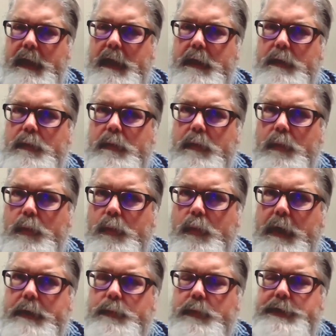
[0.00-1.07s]
and
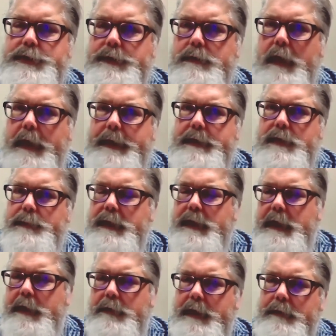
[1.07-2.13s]
what would you like to be
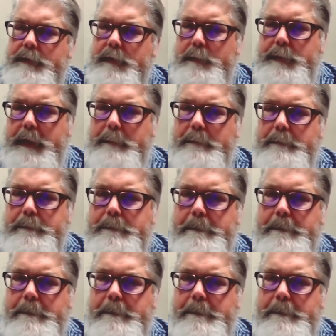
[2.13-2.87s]
hearing from them?